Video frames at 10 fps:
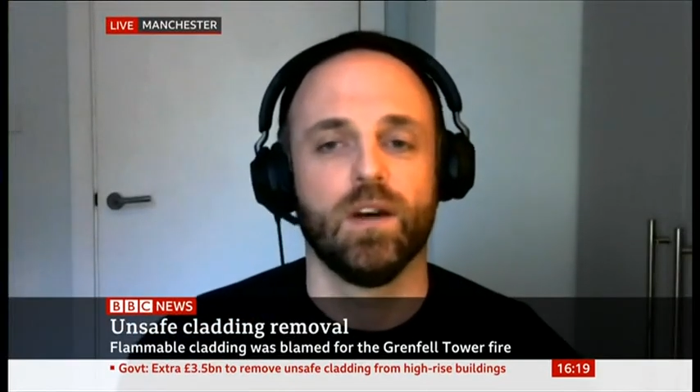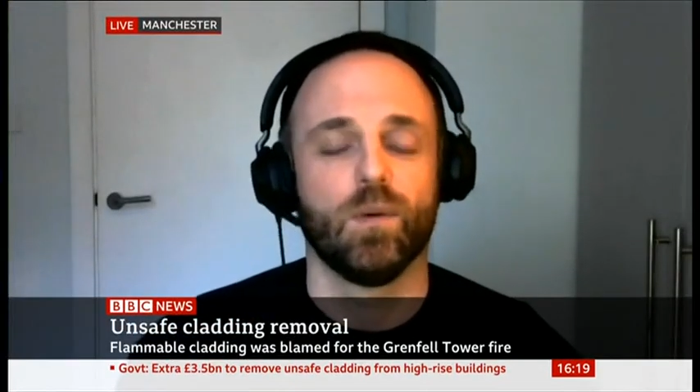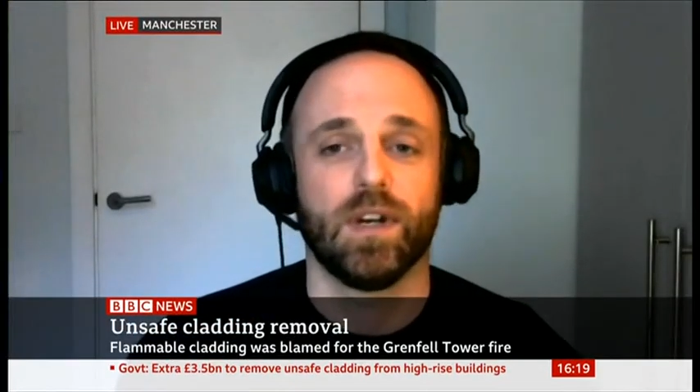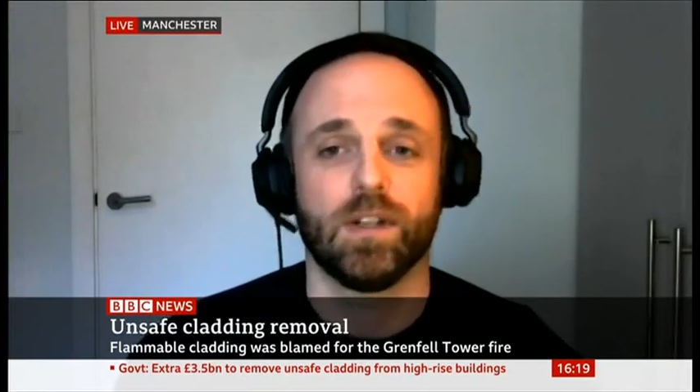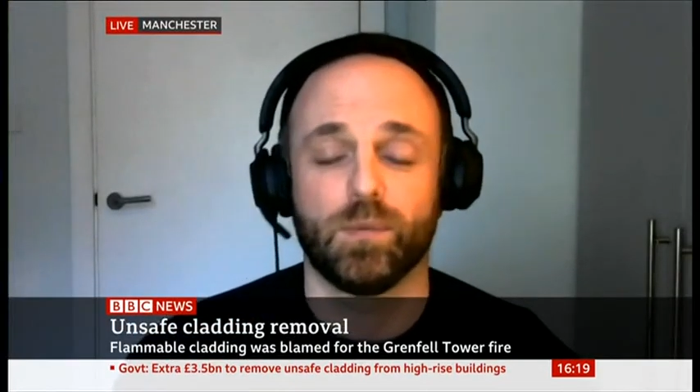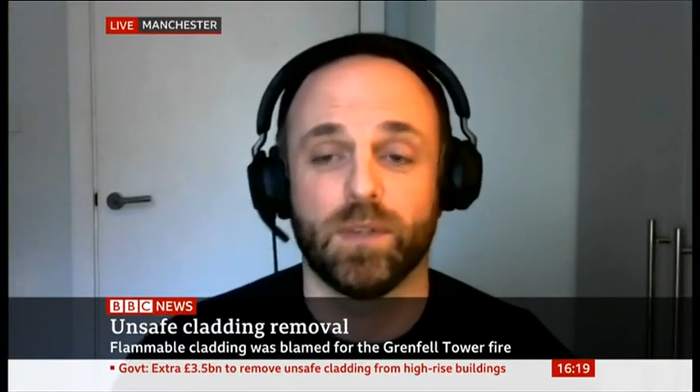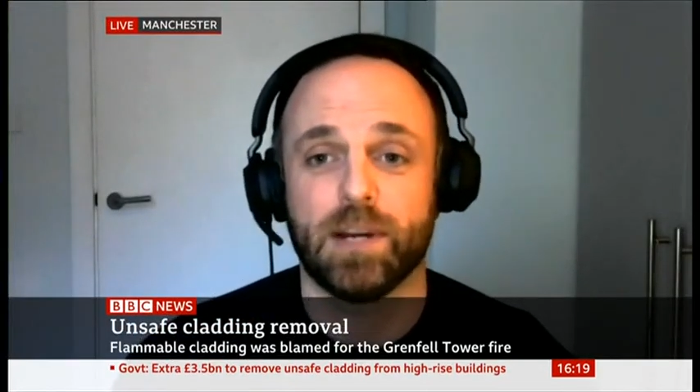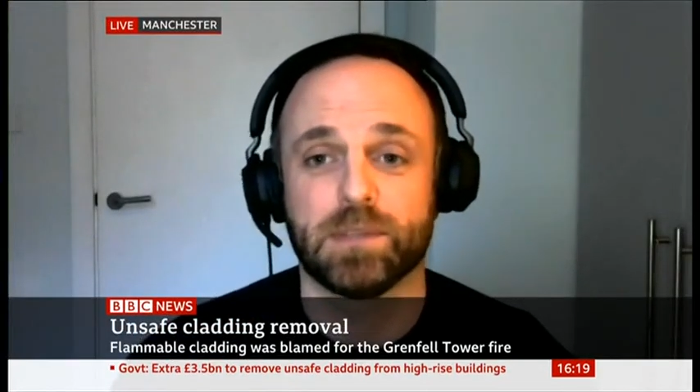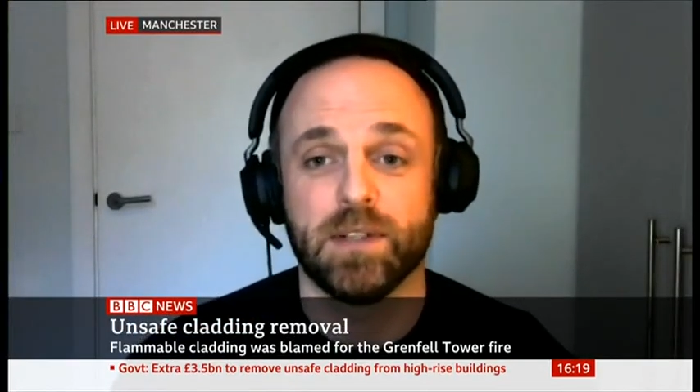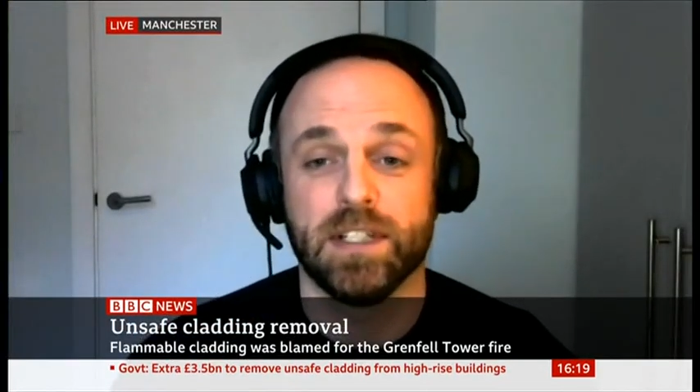Well, we're
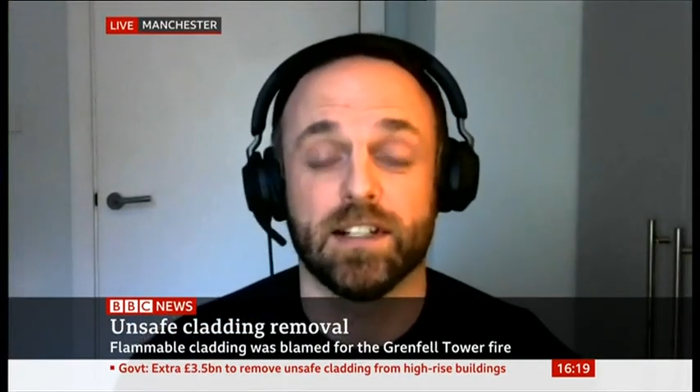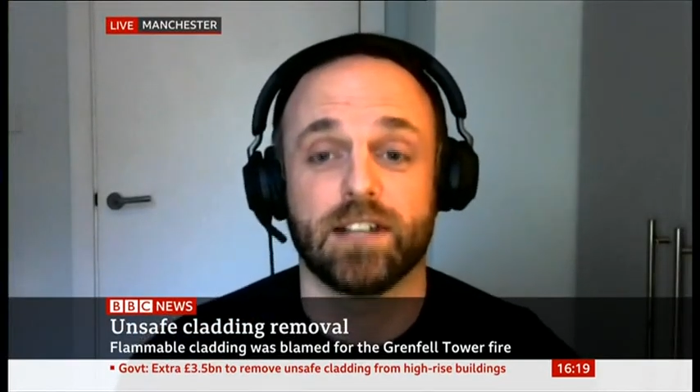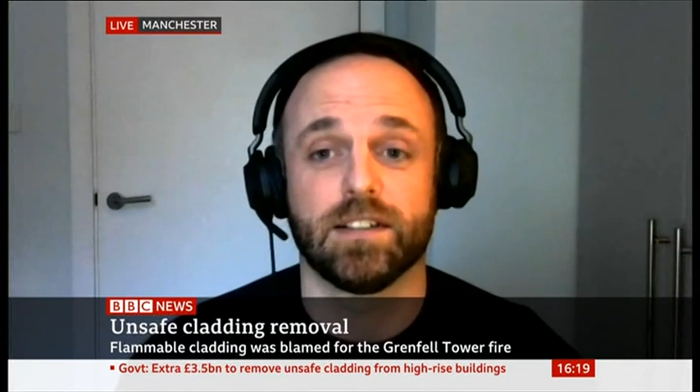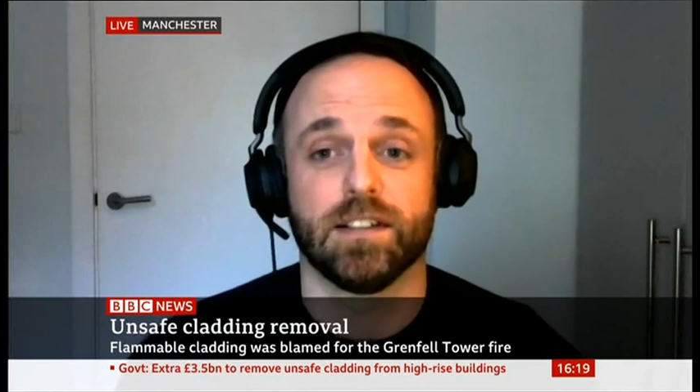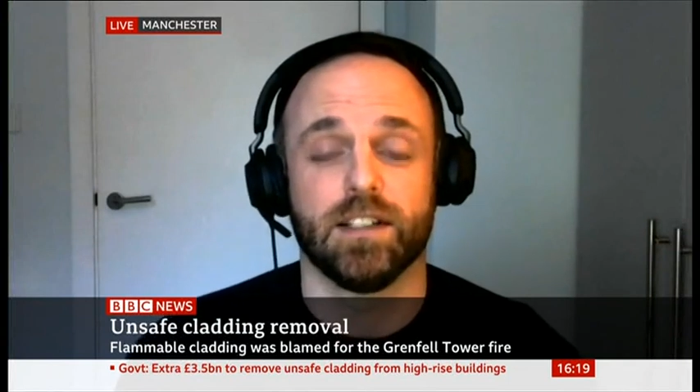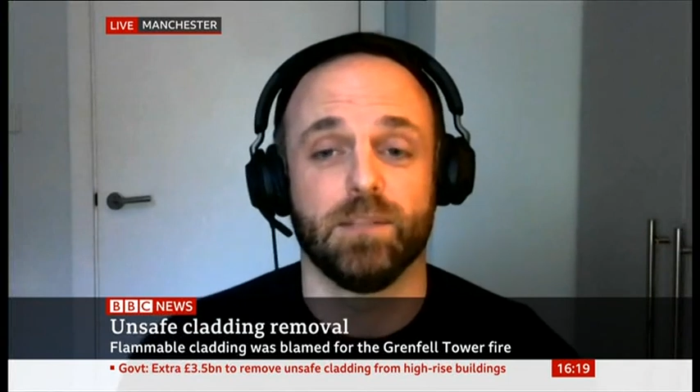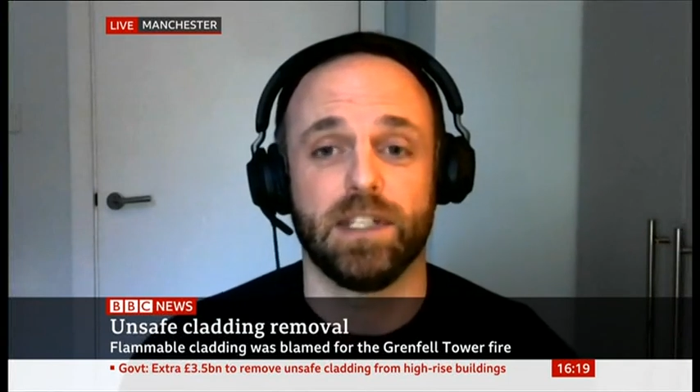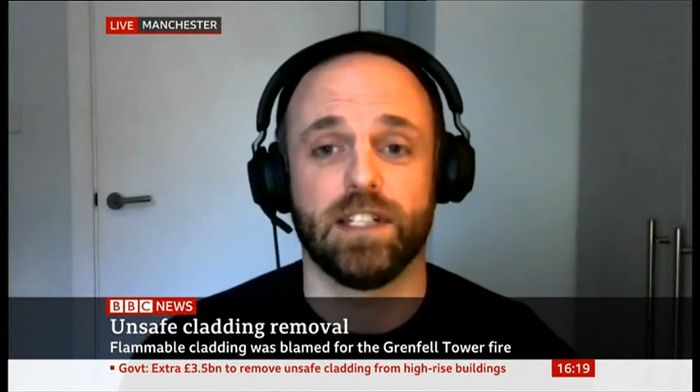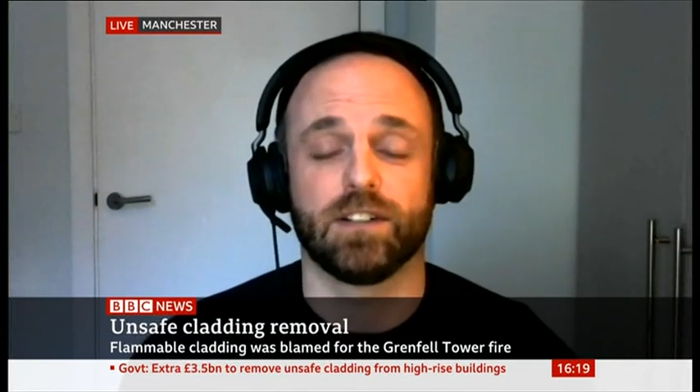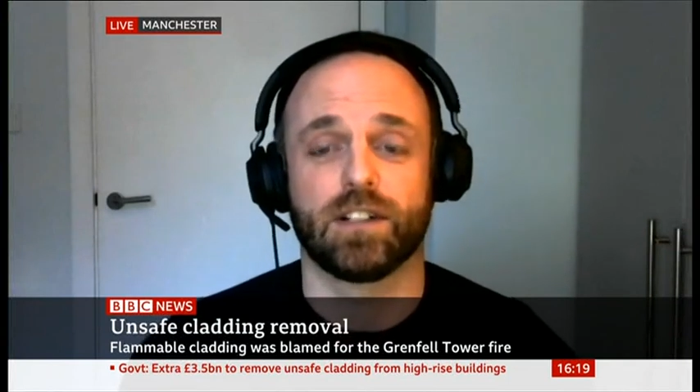absolutely delighted that the
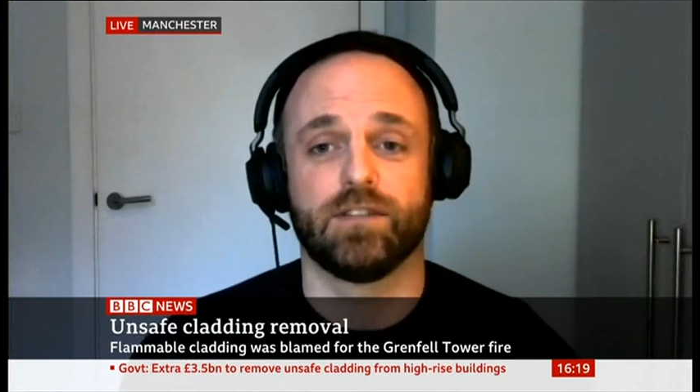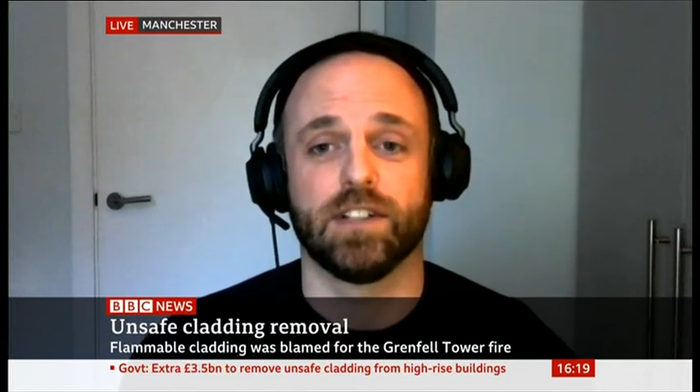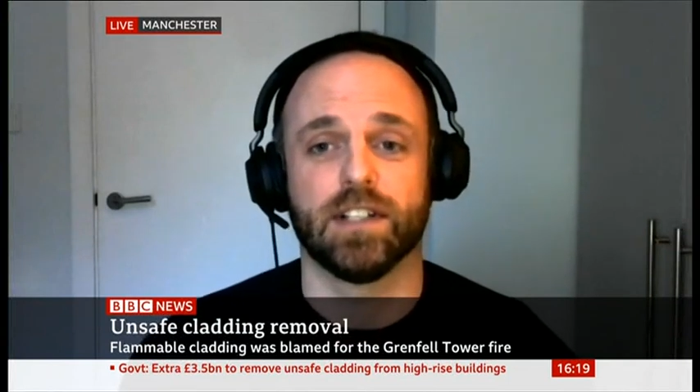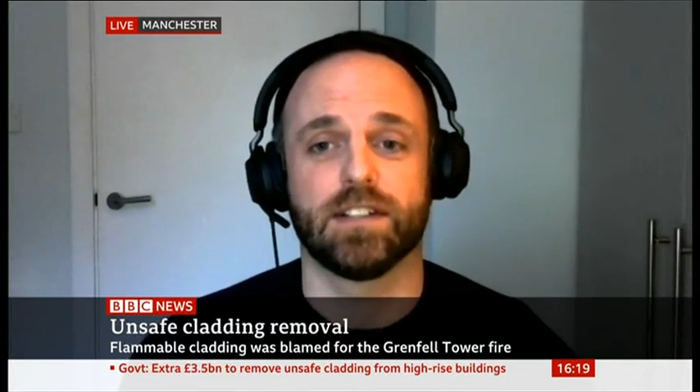media are covering